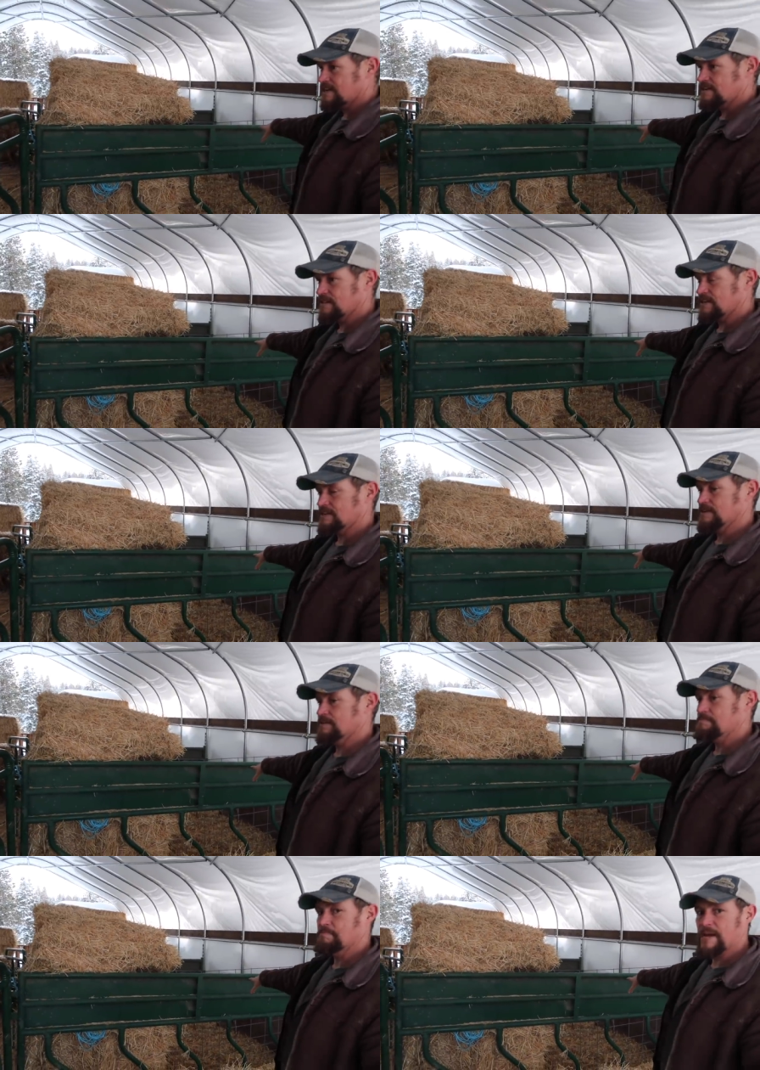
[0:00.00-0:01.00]
kind of like
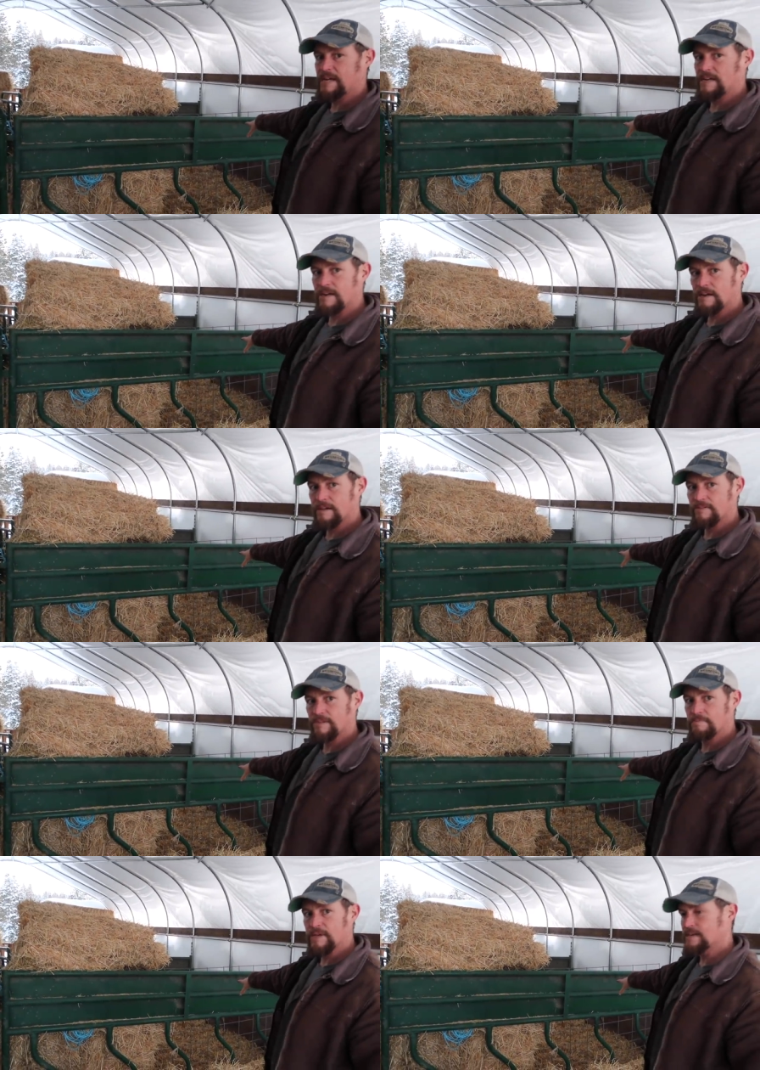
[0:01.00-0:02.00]
a bedding area for
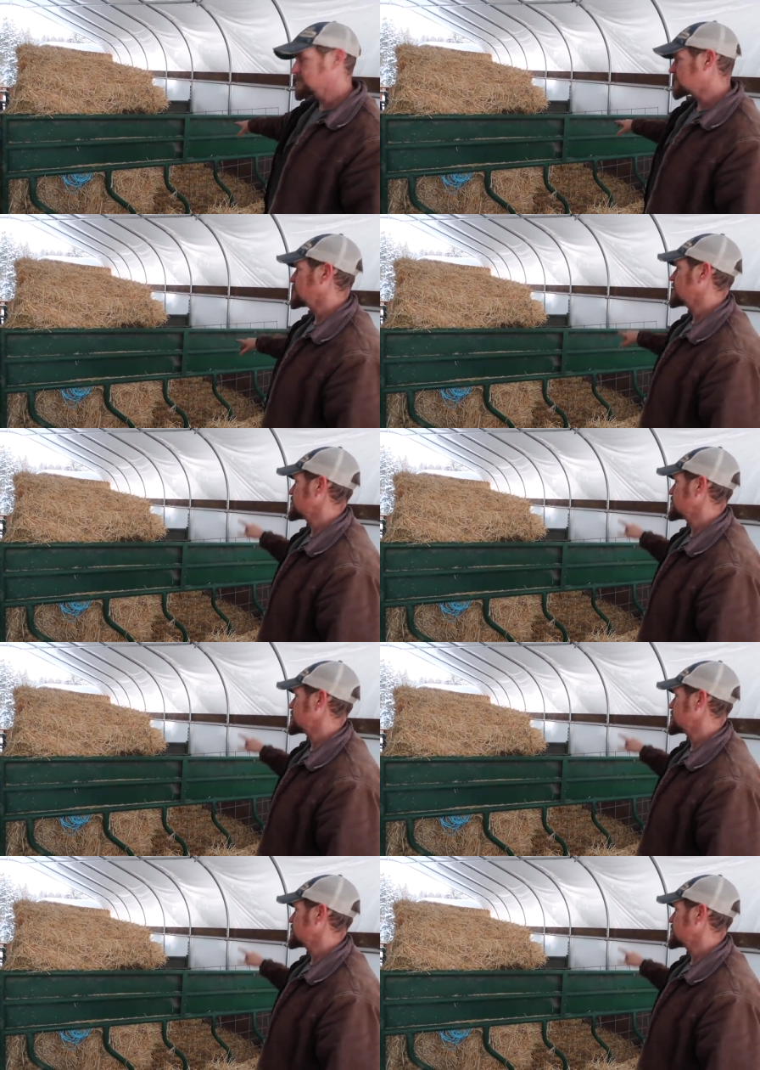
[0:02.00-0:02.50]
the pigs. And